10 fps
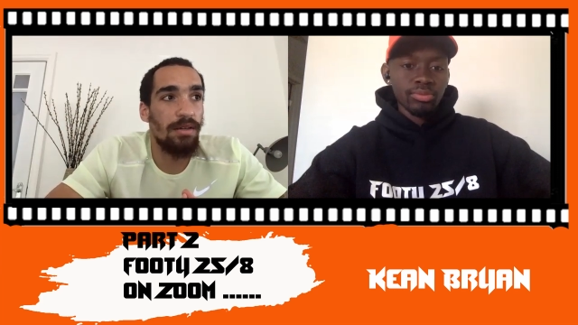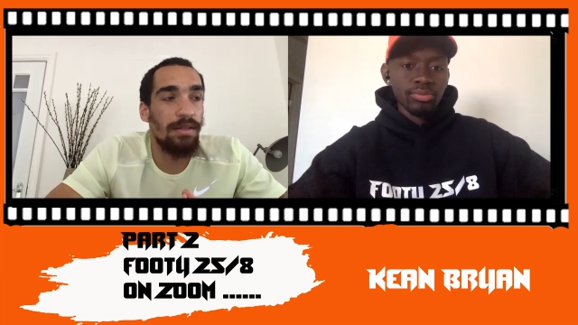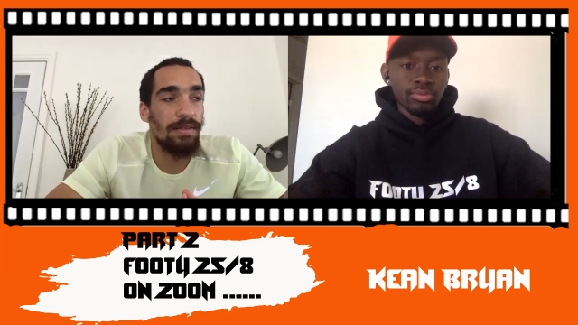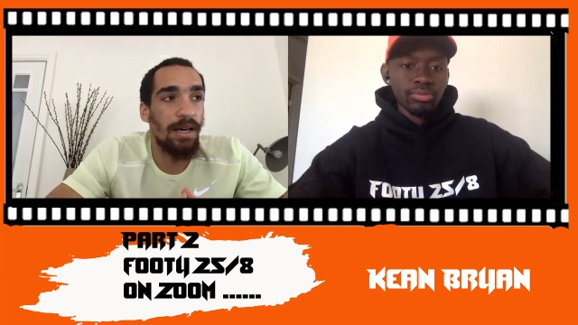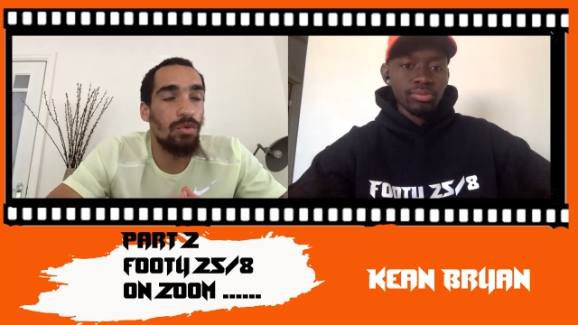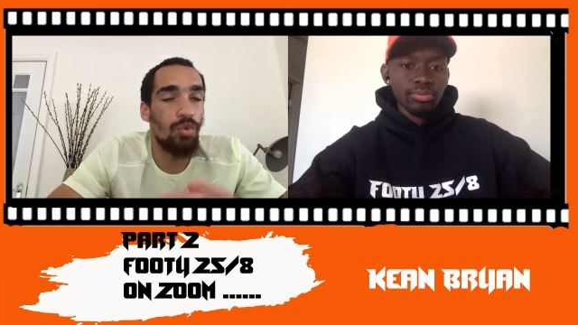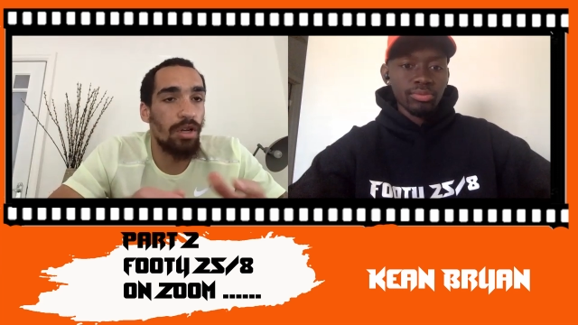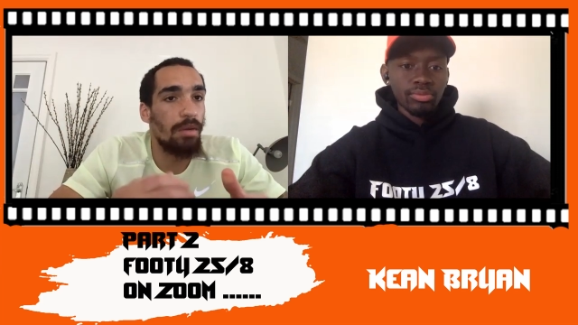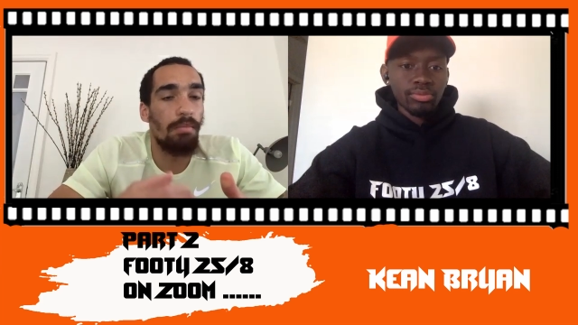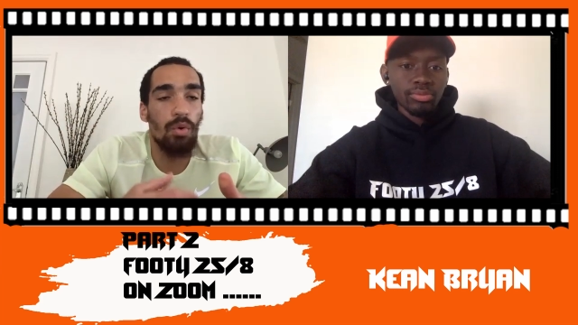Speaker 1: that was one of the
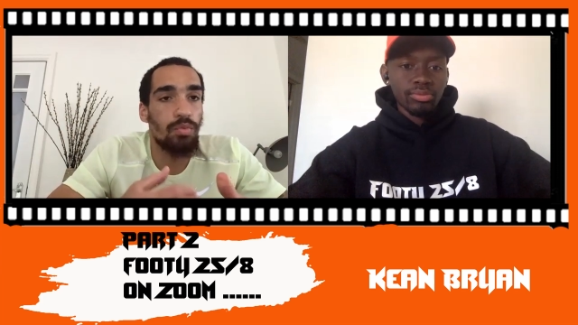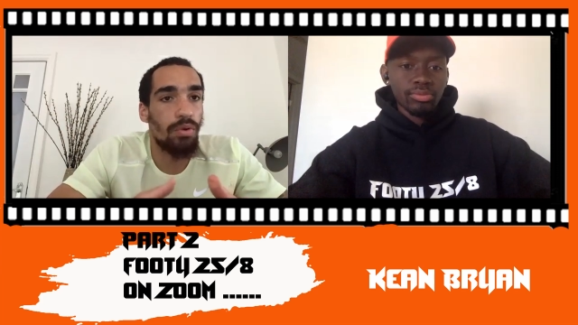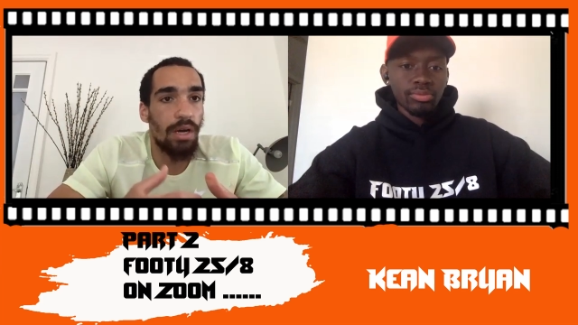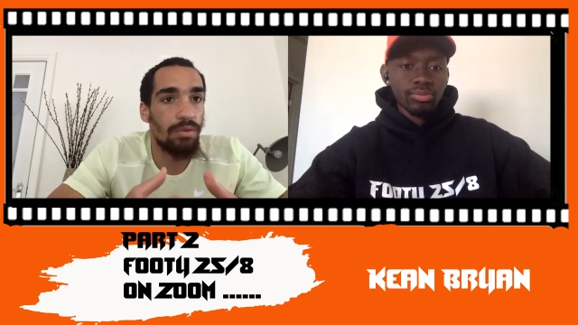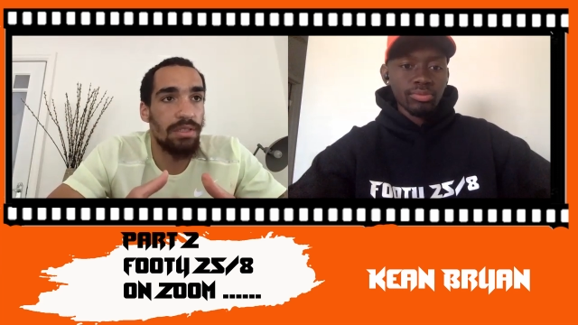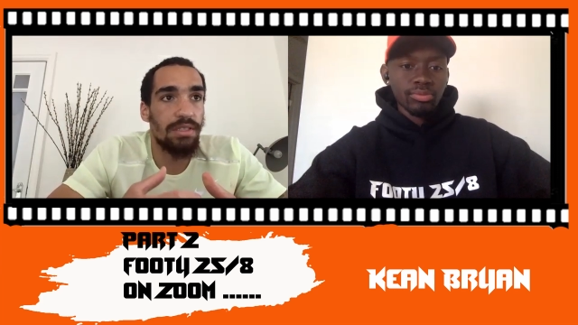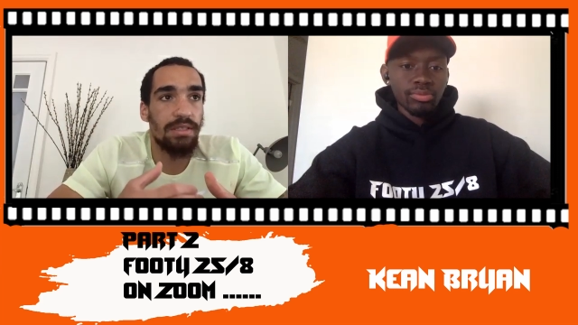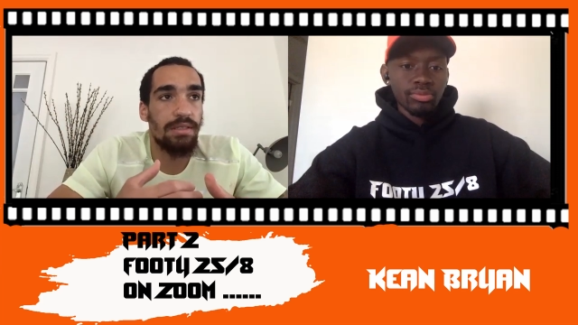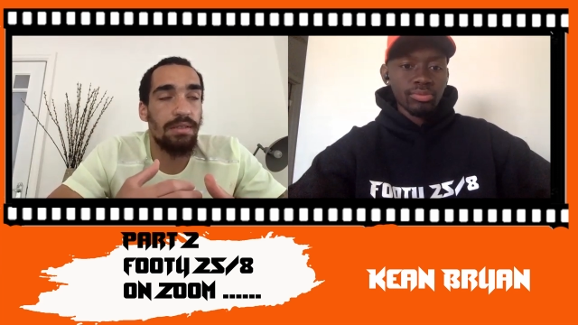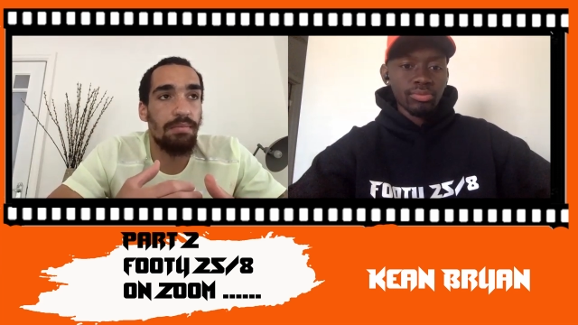most proudest
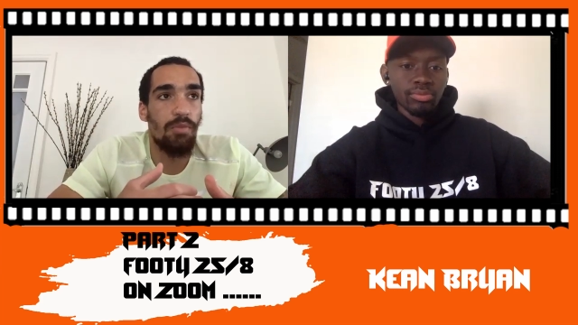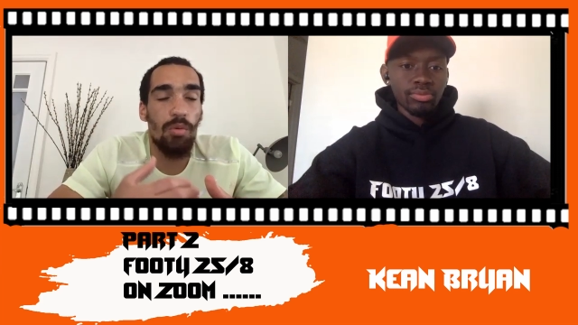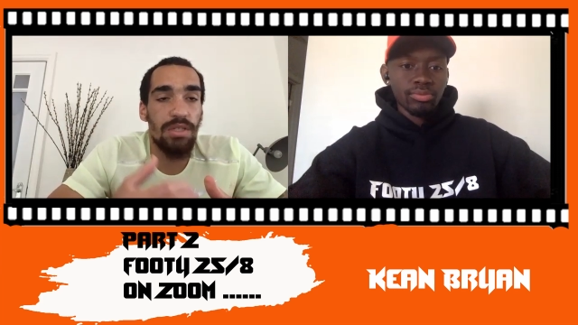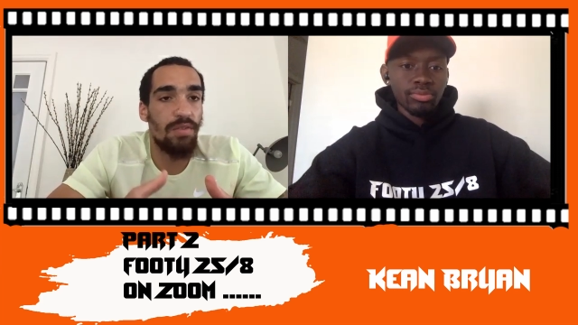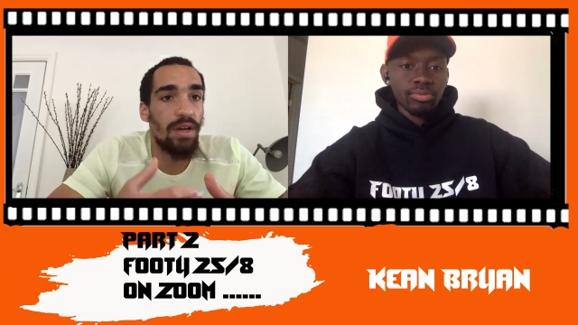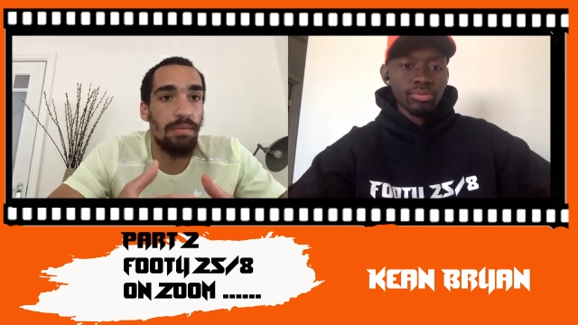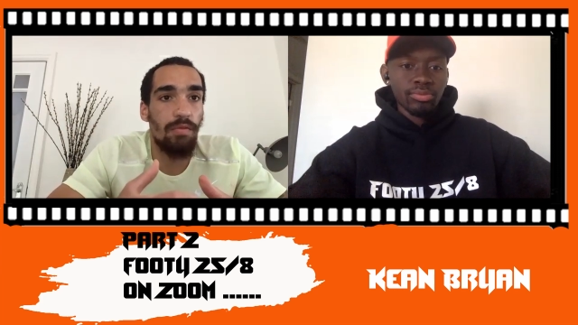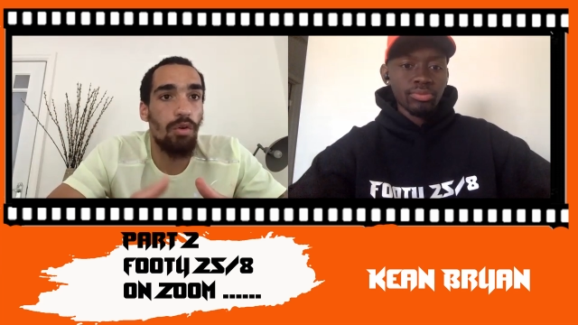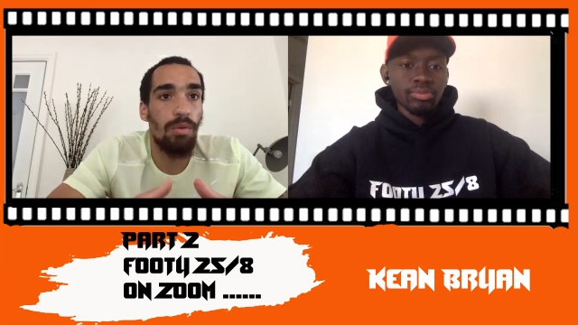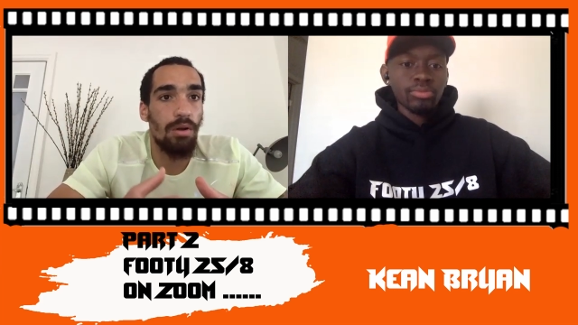moments I've had in
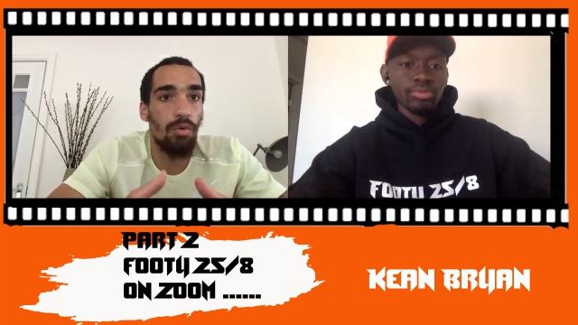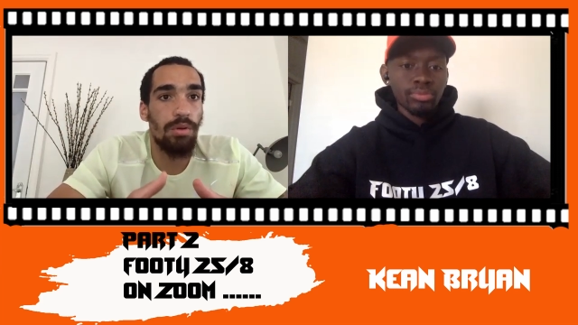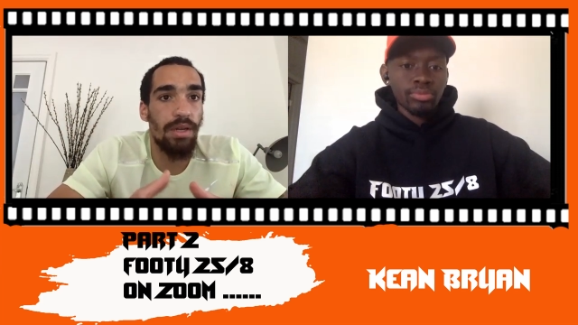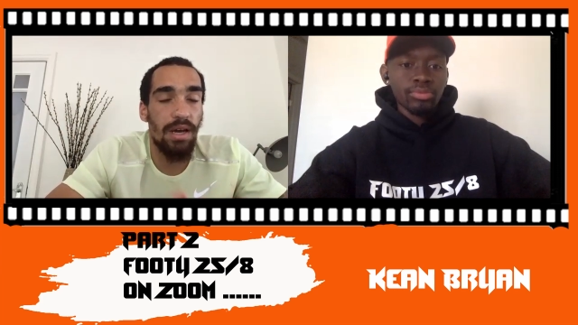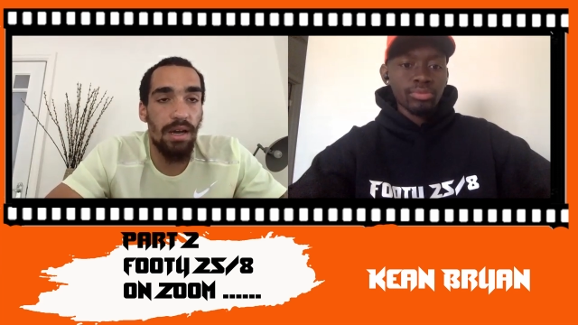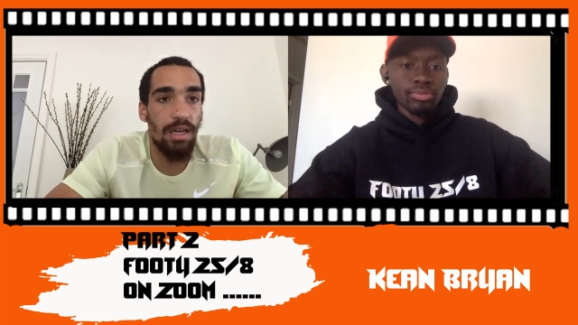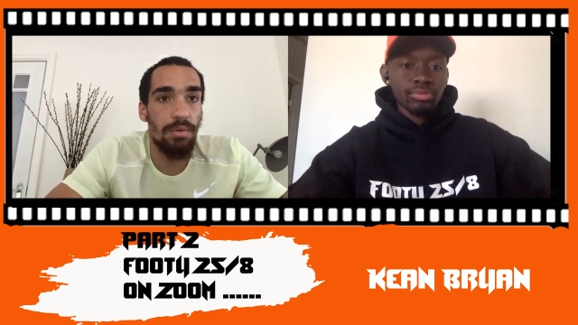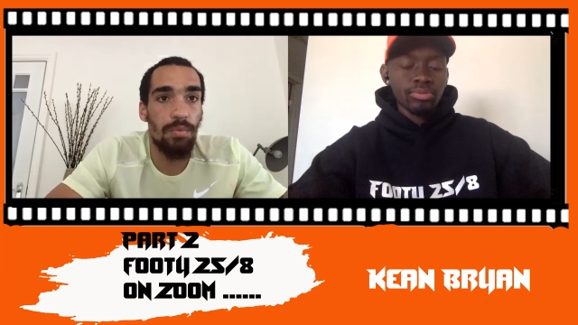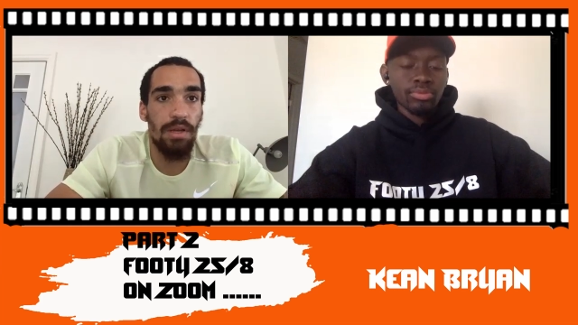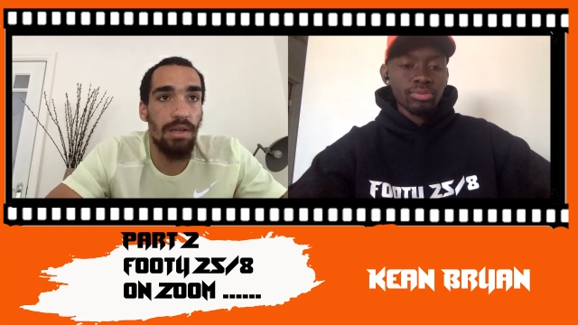football opening that academy,
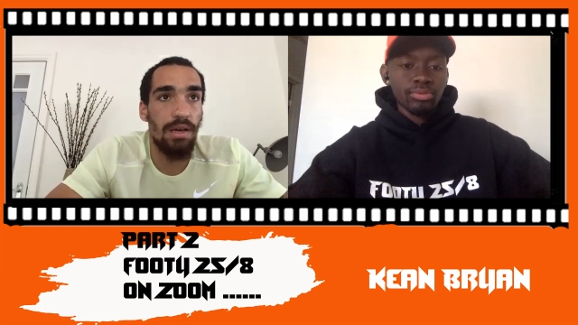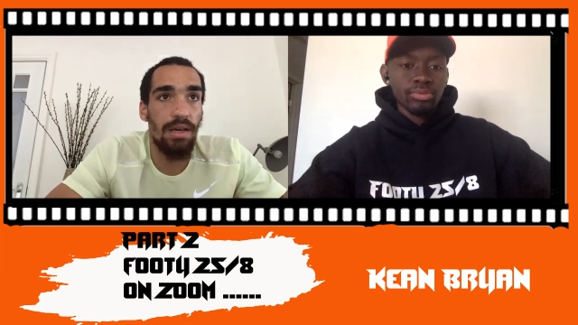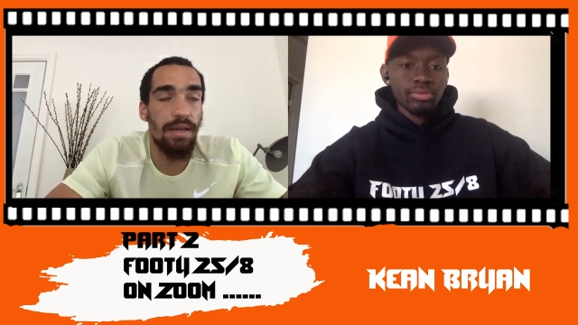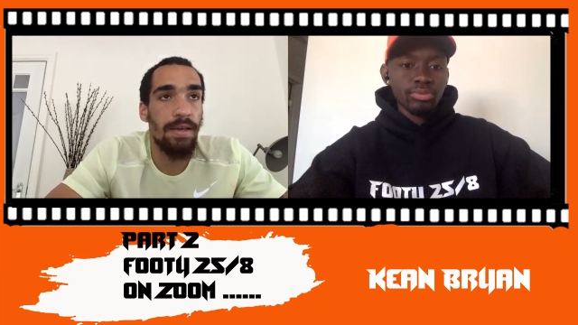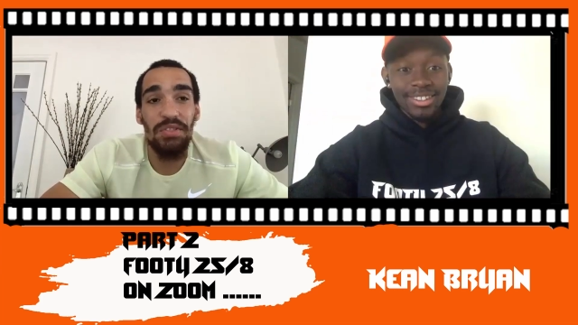man. Like